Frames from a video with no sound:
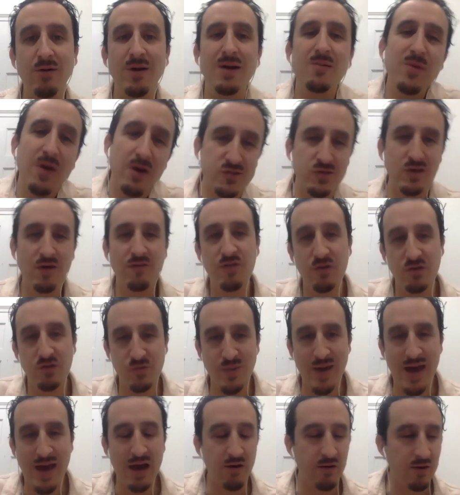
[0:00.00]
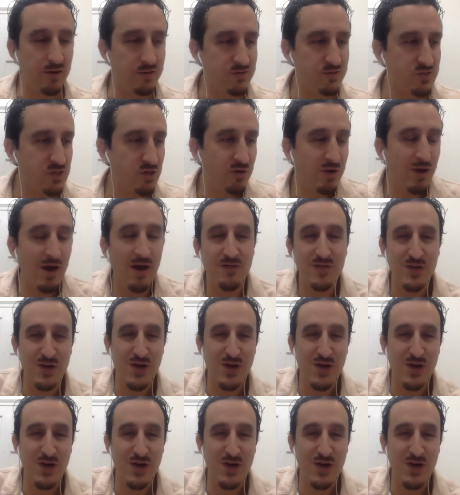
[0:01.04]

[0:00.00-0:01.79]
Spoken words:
And we also have those backgrounds too. You have to